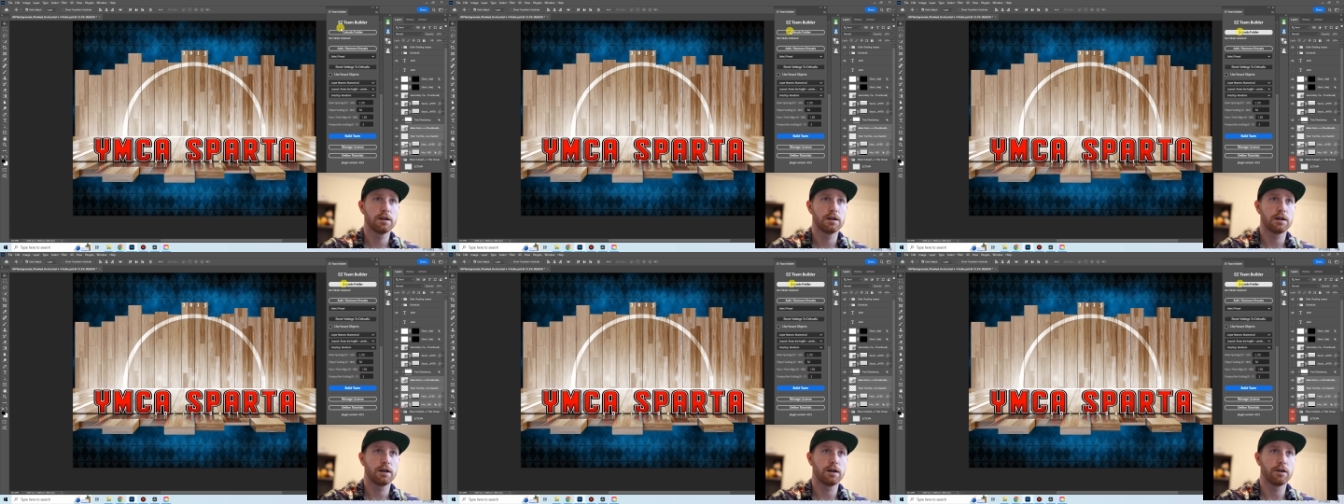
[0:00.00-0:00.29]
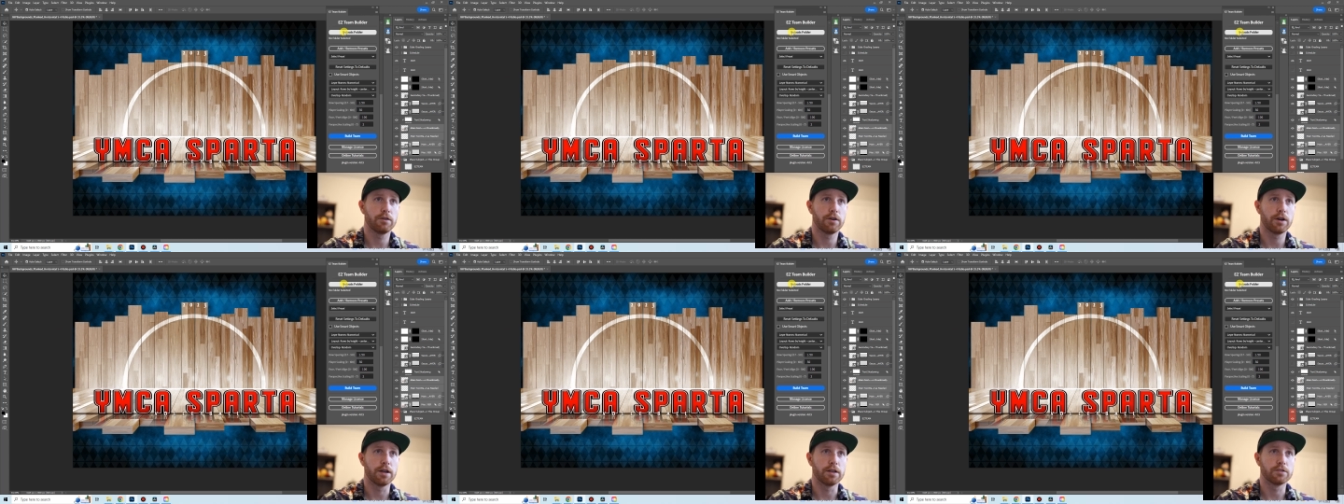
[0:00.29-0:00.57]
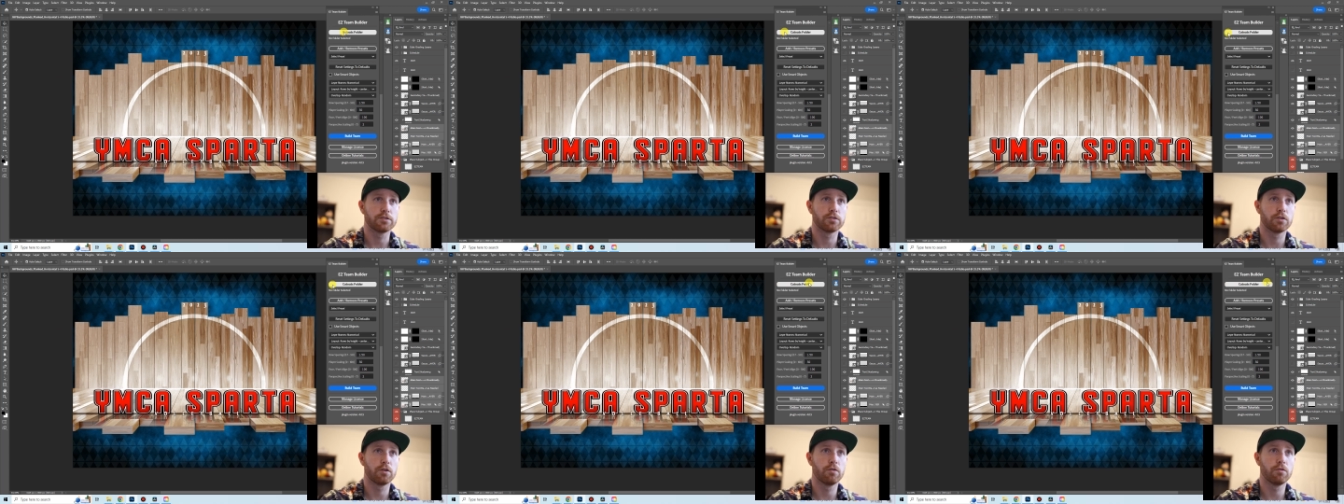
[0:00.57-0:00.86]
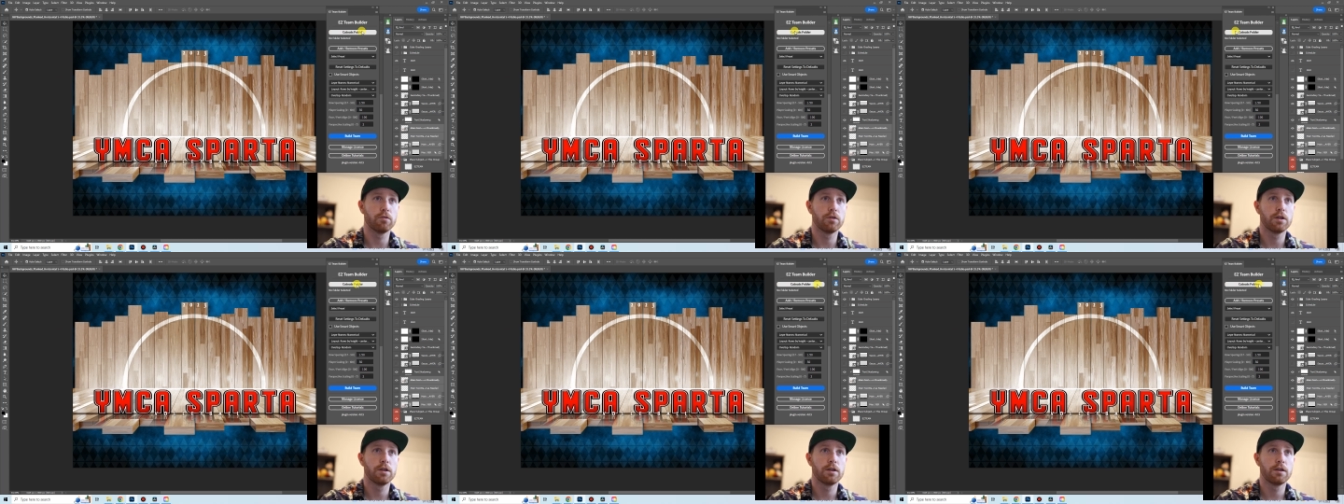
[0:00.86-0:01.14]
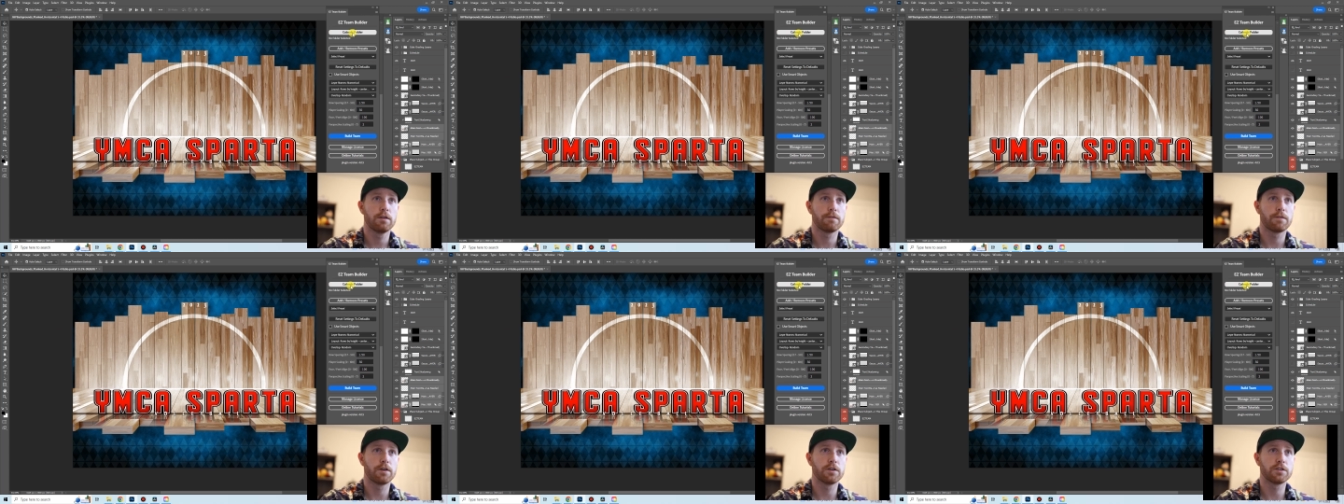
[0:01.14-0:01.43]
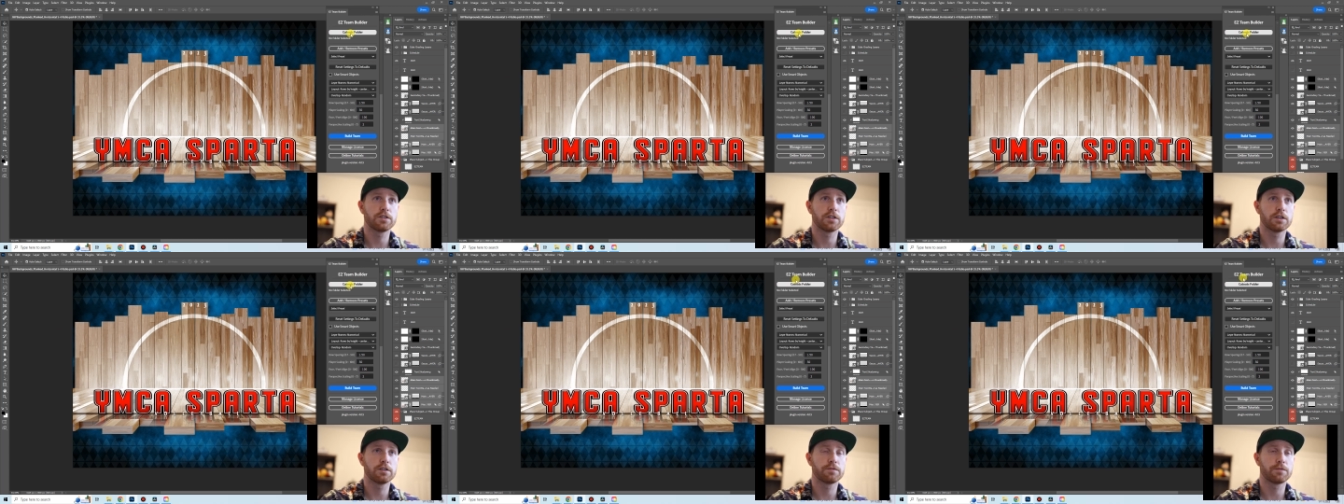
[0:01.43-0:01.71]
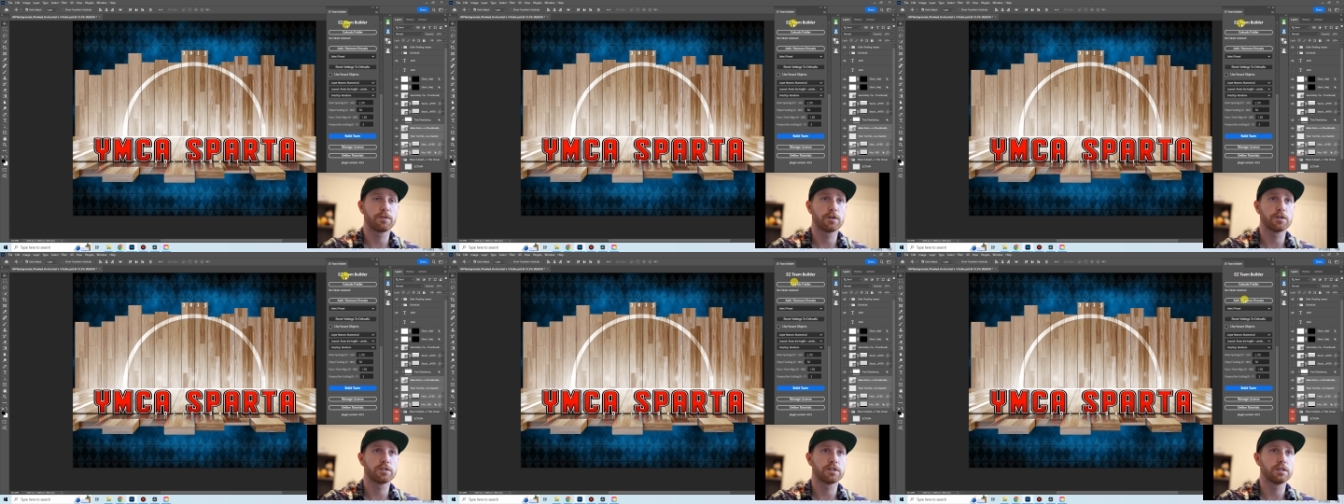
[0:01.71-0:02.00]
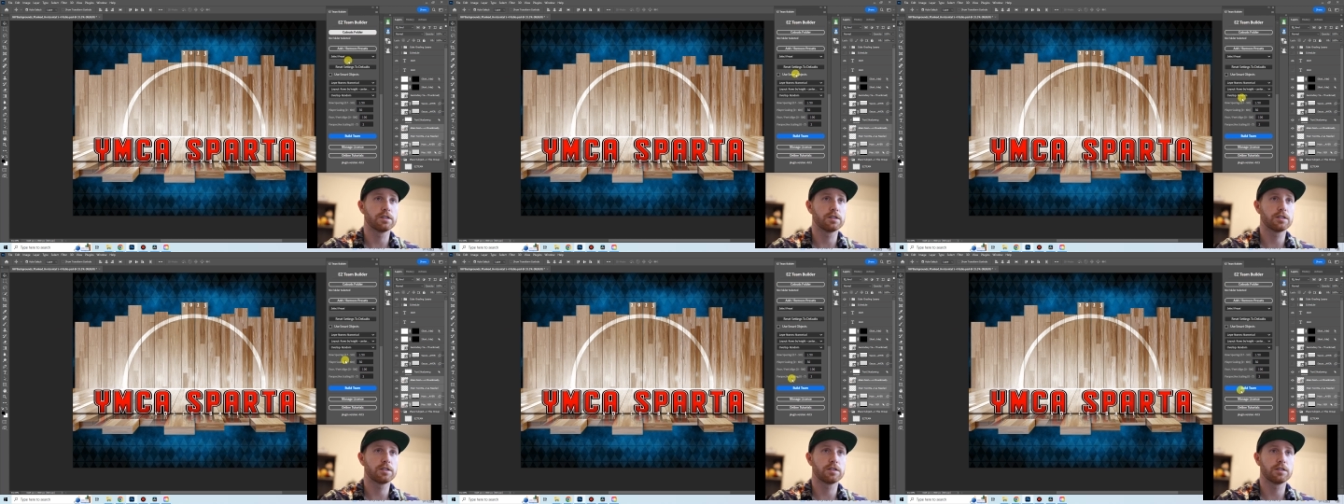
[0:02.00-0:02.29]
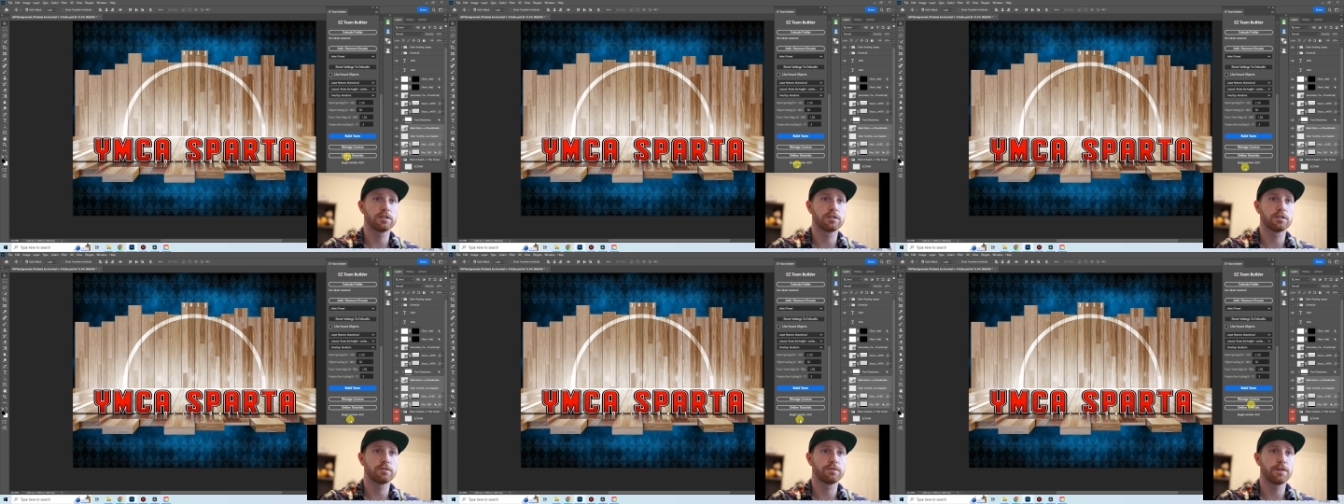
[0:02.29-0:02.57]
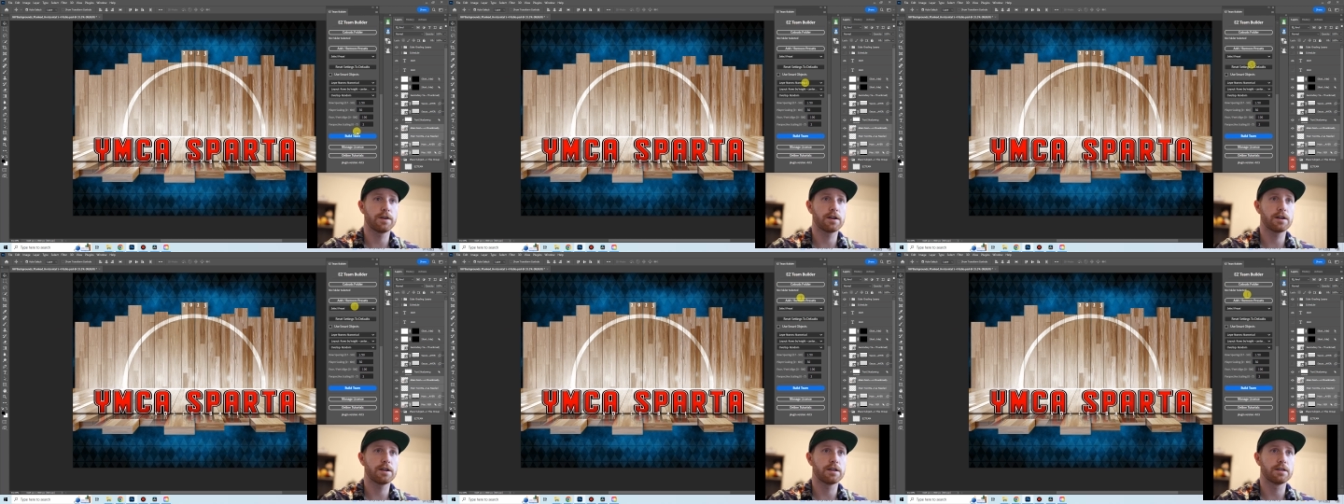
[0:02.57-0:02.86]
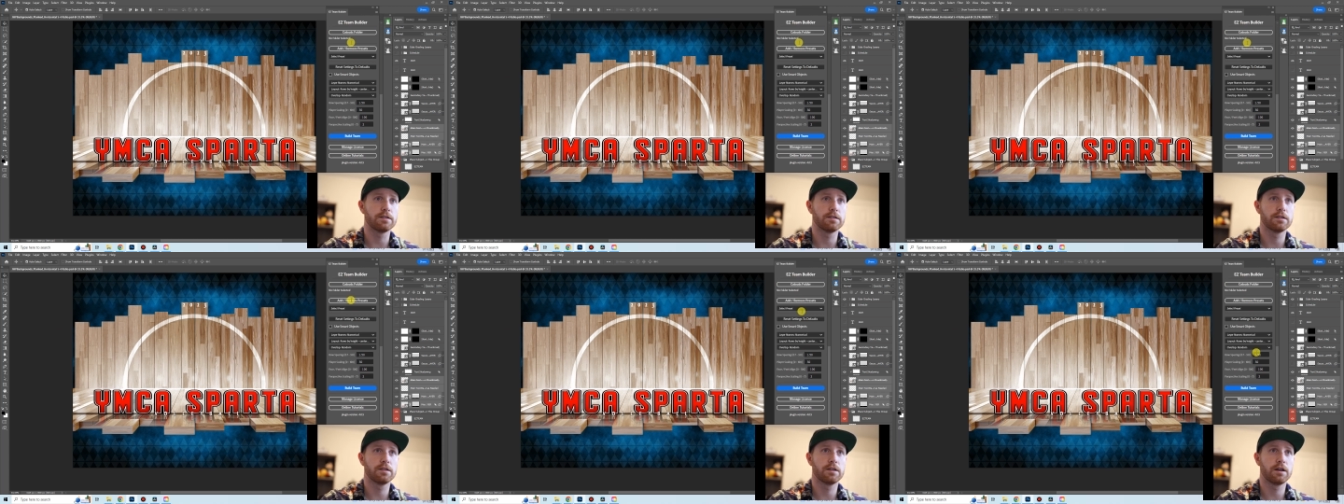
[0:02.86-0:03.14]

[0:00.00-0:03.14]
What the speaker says: All right, so first things first, this is very